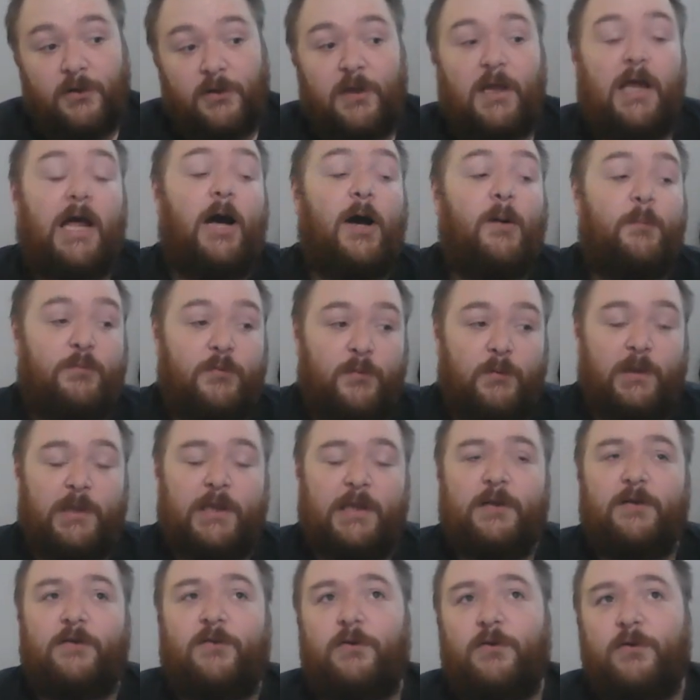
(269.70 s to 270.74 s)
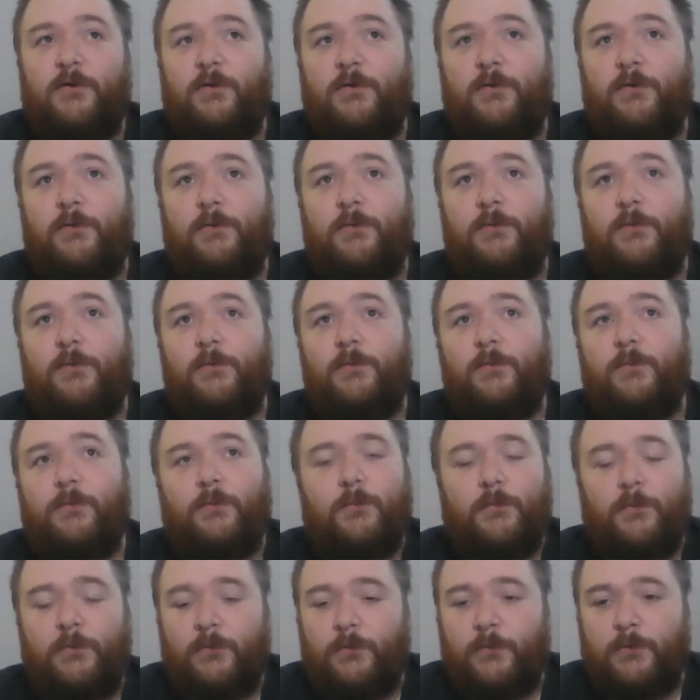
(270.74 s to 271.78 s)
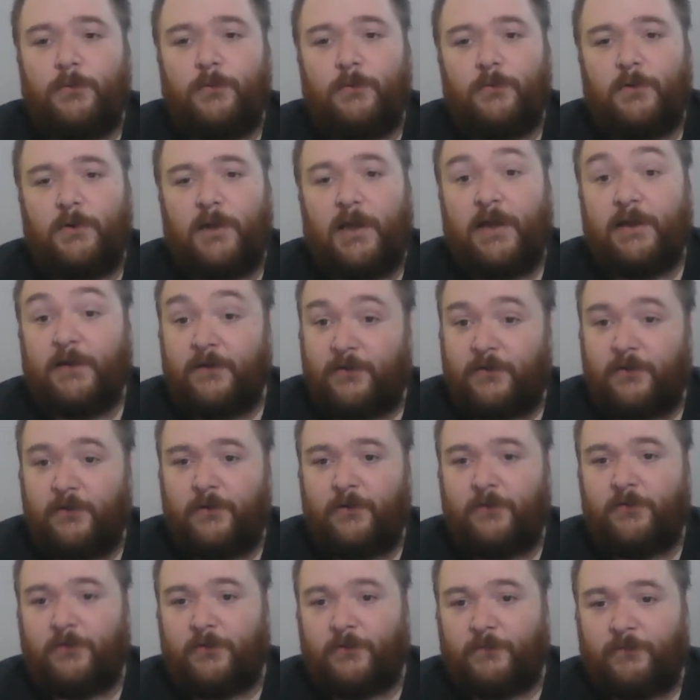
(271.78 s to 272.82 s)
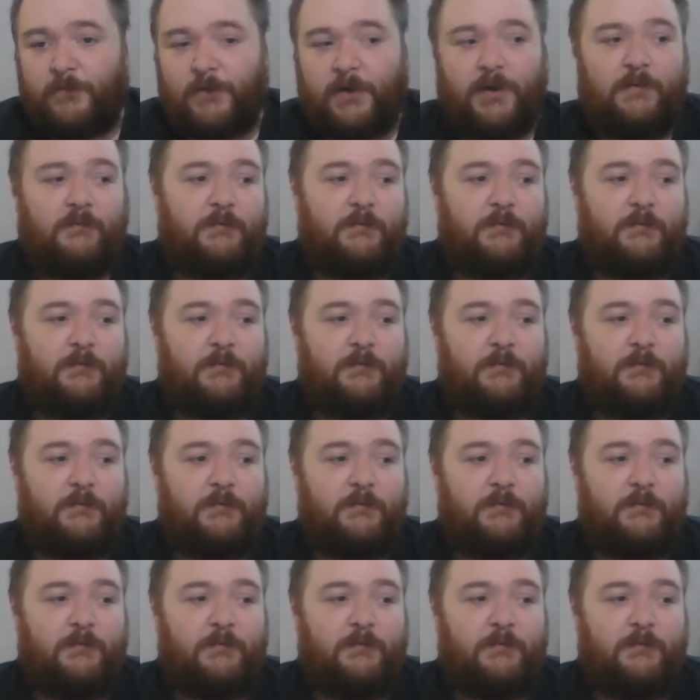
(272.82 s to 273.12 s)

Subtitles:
helps you into end of turn stuff, right?